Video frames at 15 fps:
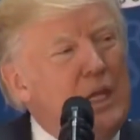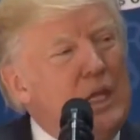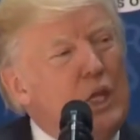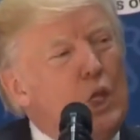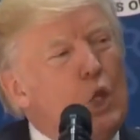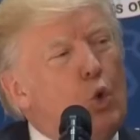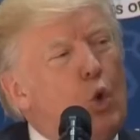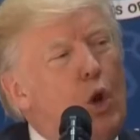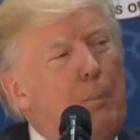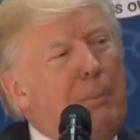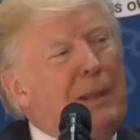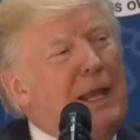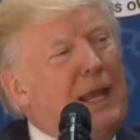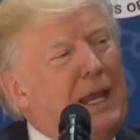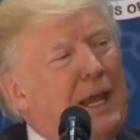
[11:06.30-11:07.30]
You will
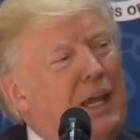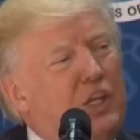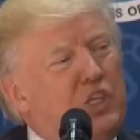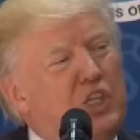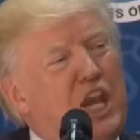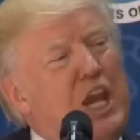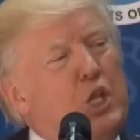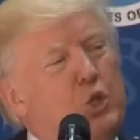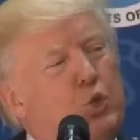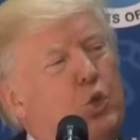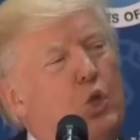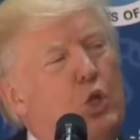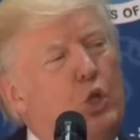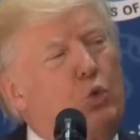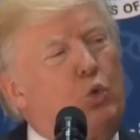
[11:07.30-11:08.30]
play a
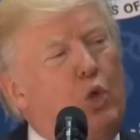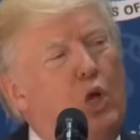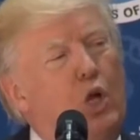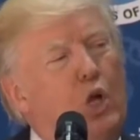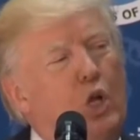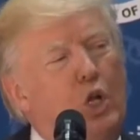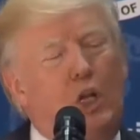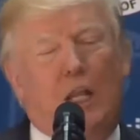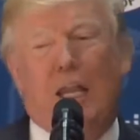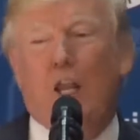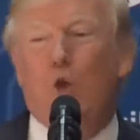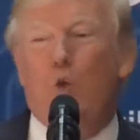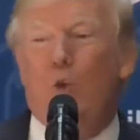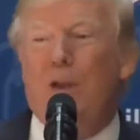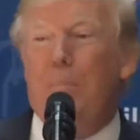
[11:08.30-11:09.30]
central role
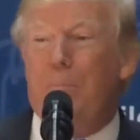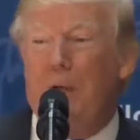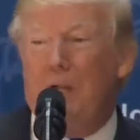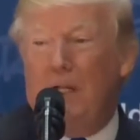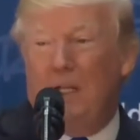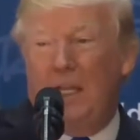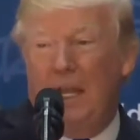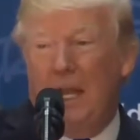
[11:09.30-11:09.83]
in rebuilding